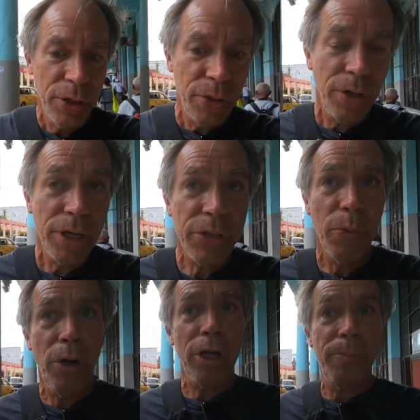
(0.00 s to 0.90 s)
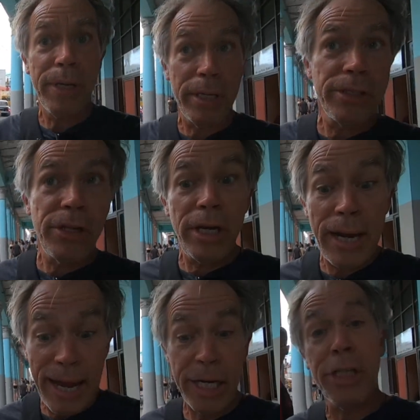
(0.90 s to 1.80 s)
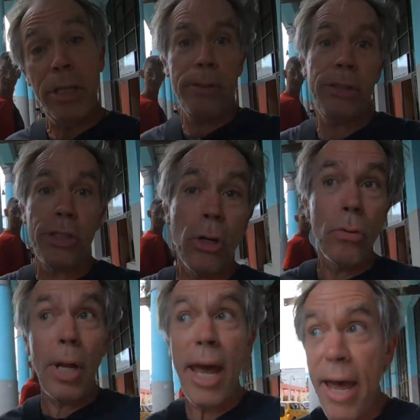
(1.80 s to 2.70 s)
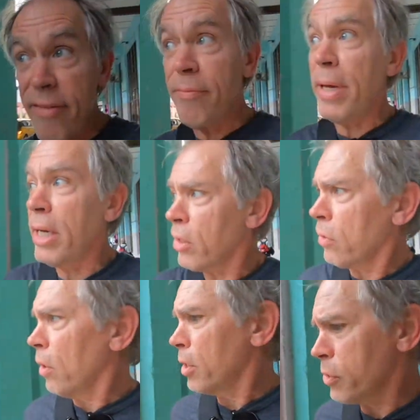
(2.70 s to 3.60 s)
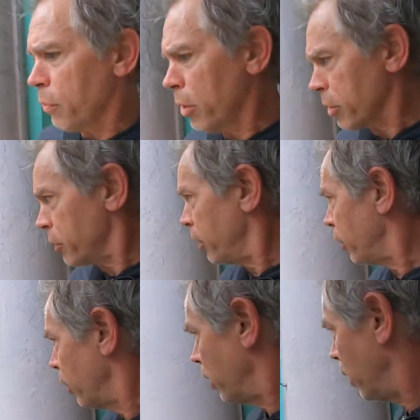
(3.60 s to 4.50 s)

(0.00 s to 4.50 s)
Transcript: crosswalk because they actually don't have many crosswalks here.